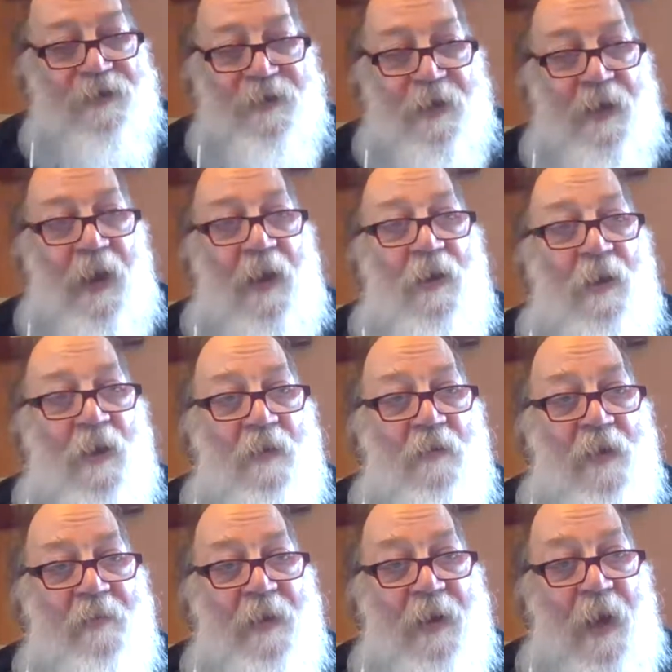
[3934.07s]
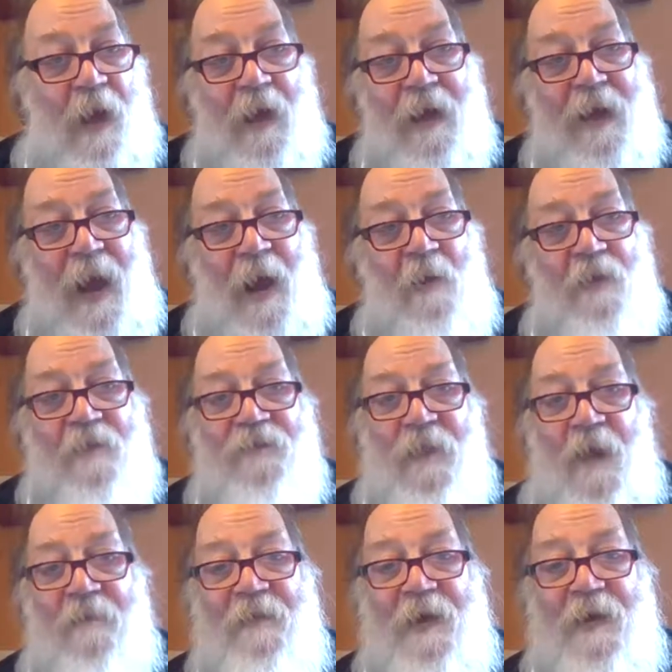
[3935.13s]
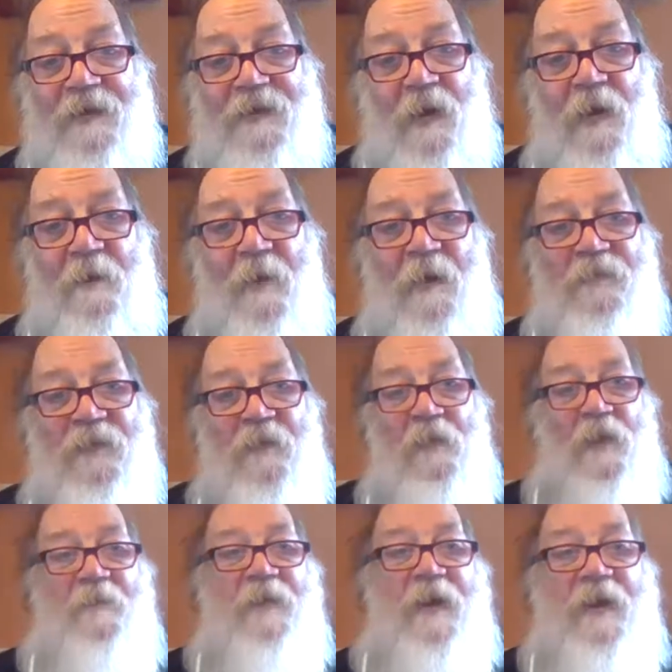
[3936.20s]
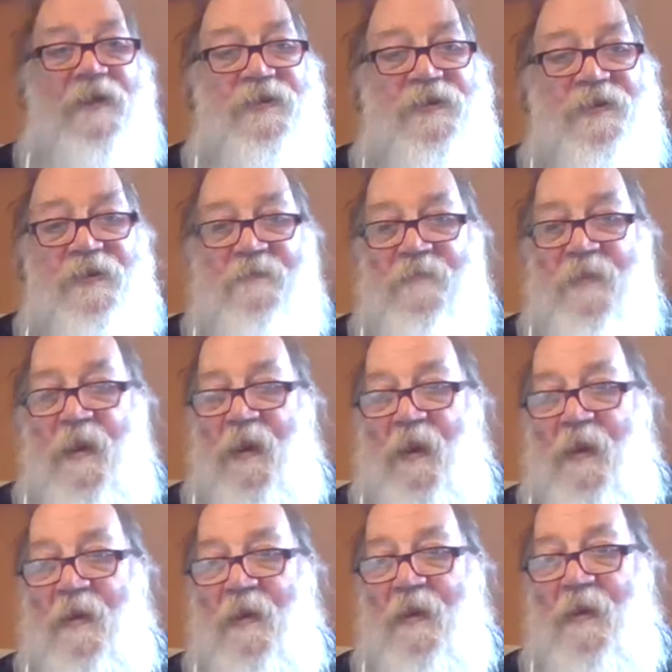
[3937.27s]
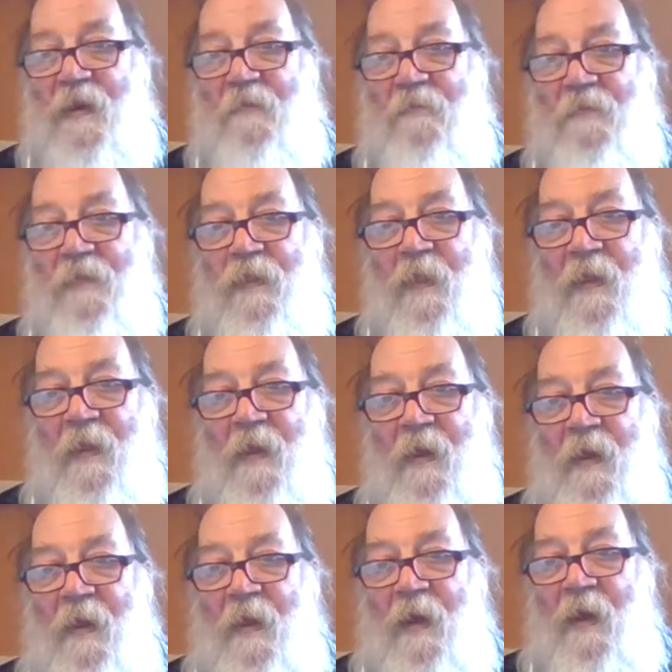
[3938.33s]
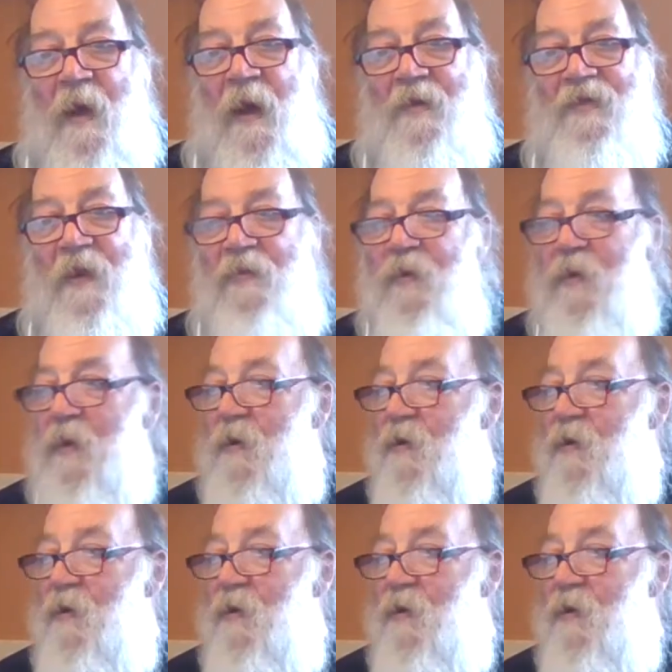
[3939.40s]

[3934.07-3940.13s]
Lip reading: see, how long have we been on? An hour and 5 minutes. So a few more minutes, and I think we're going to